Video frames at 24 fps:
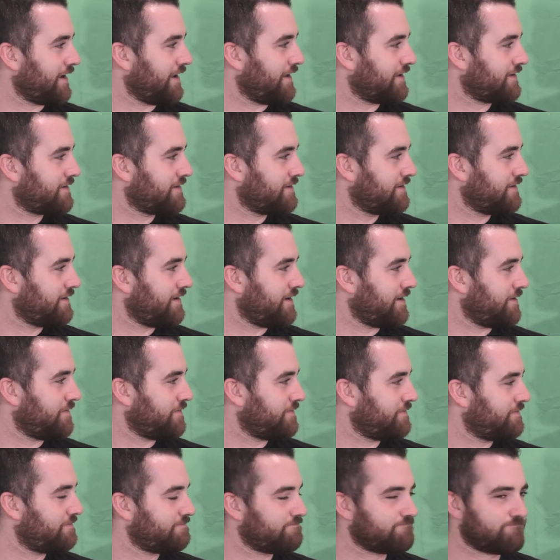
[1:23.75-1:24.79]
I guess.
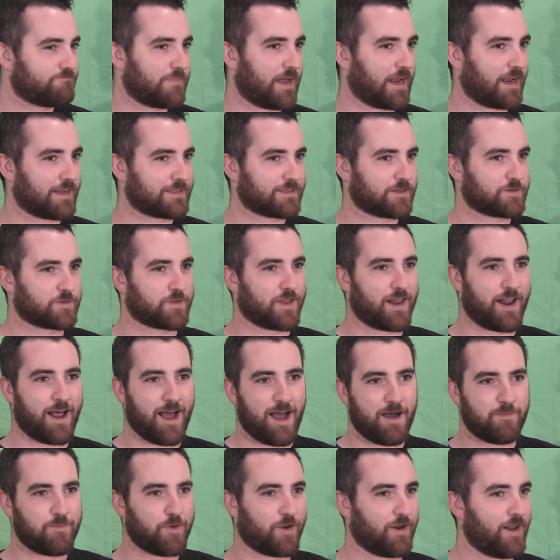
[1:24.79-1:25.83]
Mm-hmm. I guess it was an
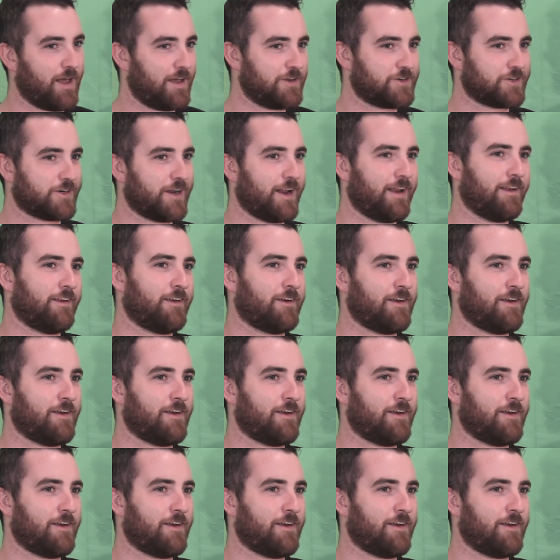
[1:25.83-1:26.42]
app, you can add your,